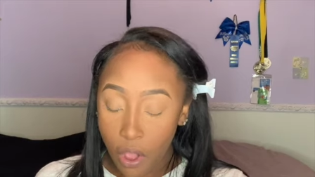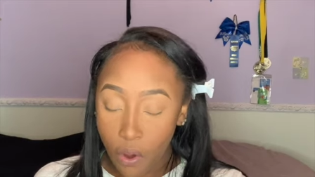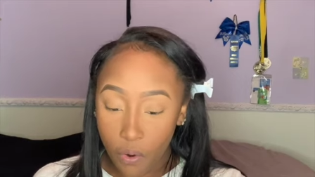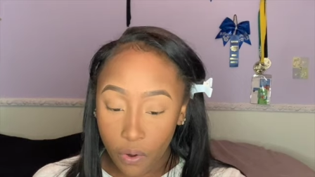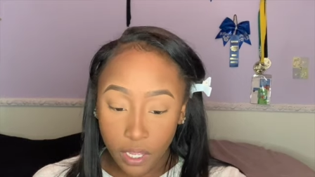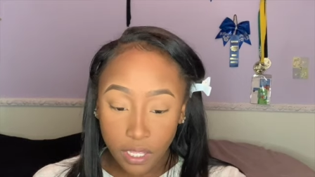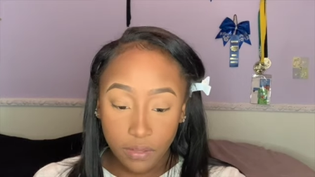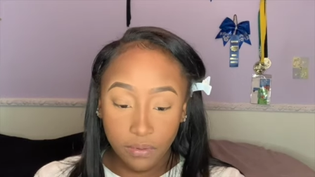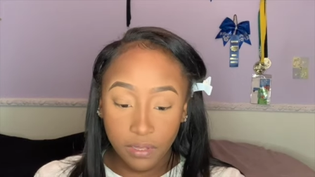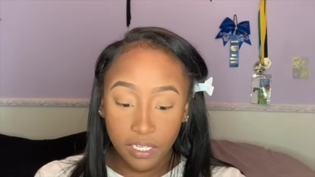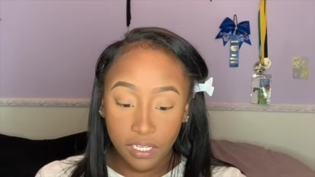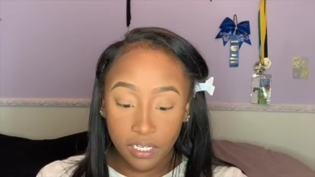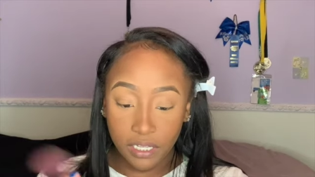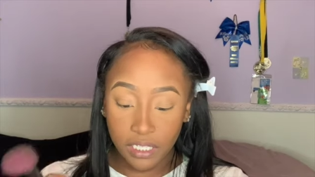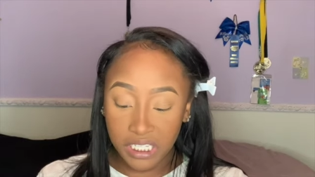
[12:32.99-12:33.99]
or you
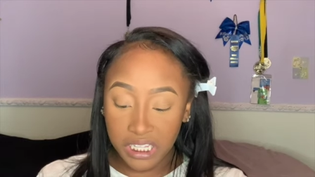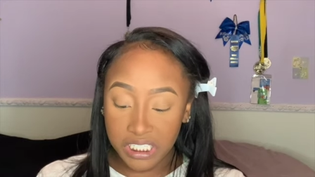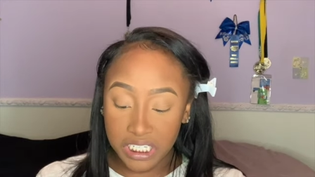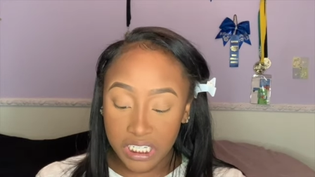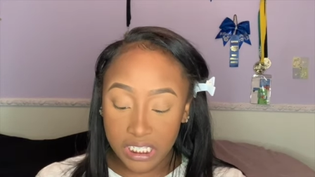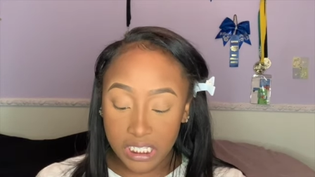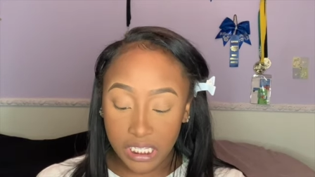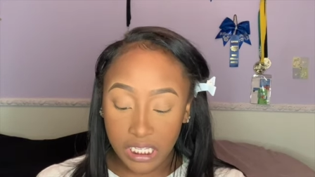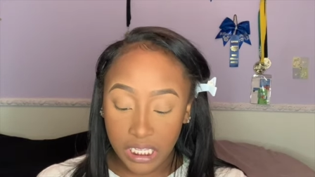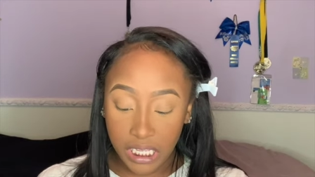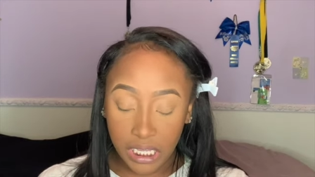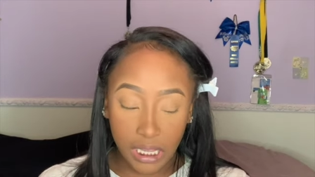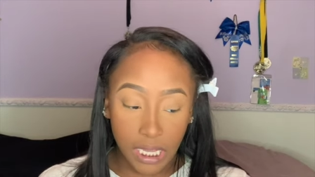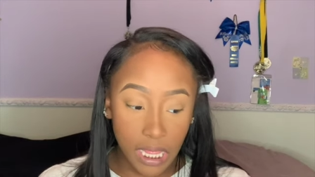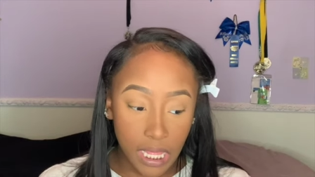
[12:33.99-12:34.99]
literally just
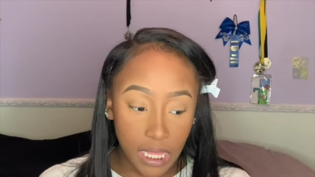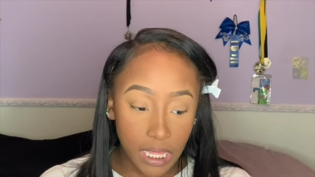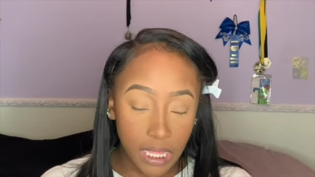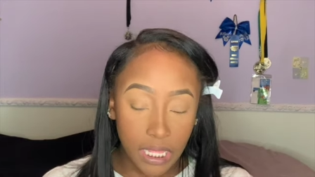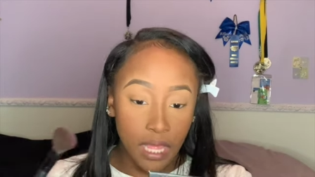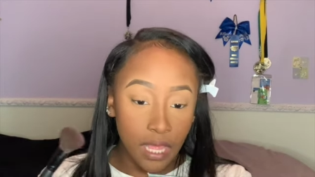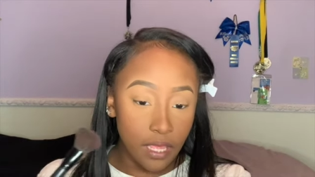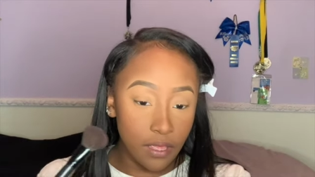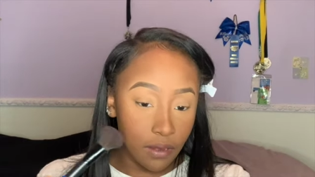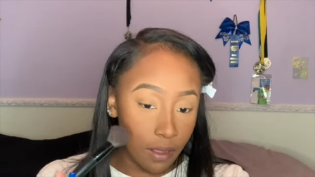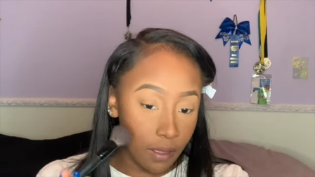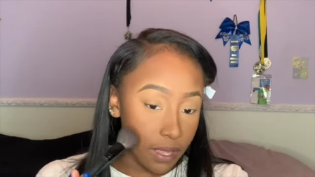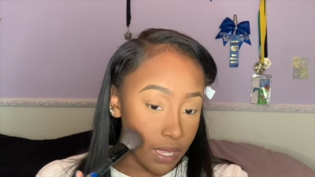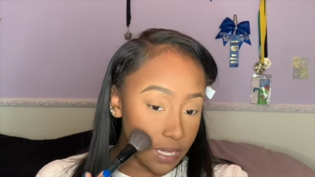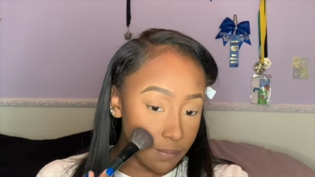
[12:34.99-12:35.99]
looking like, you
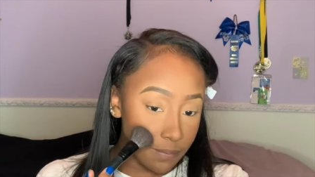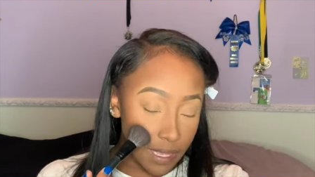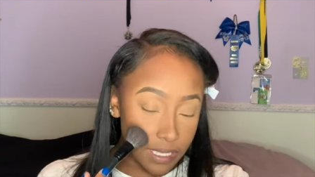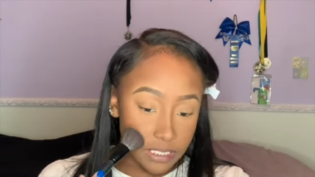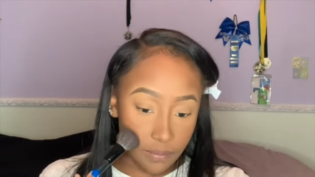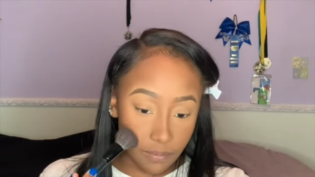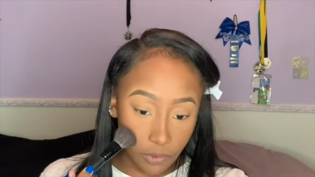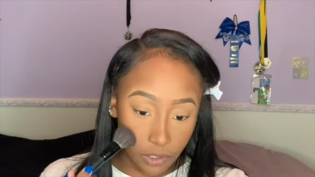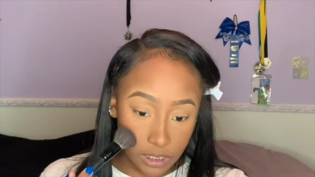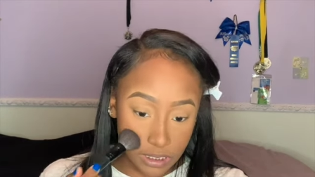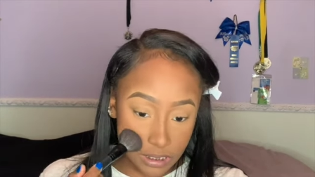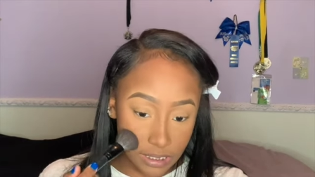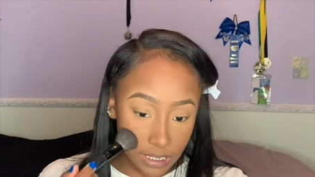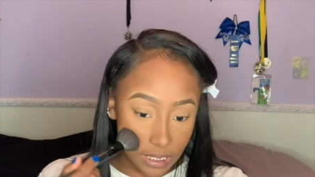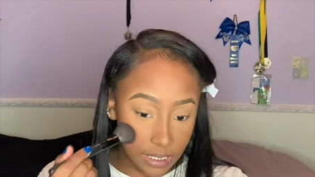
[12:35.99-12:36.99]
know, it makes it more
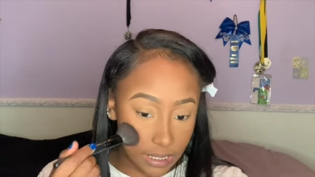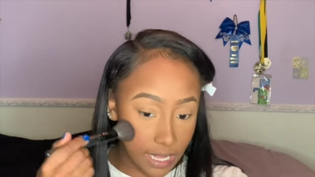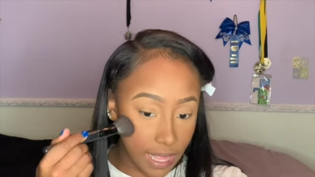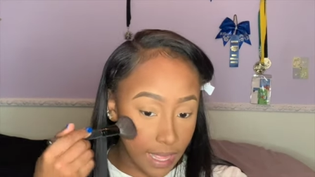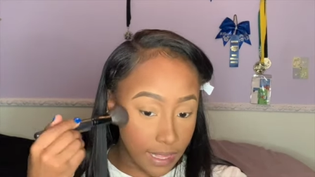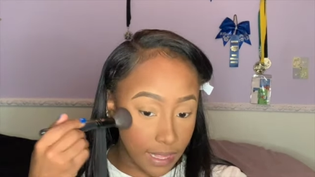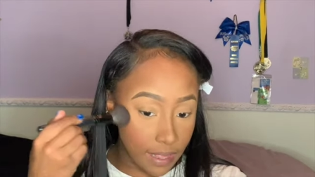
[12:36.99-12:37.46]
skin-like.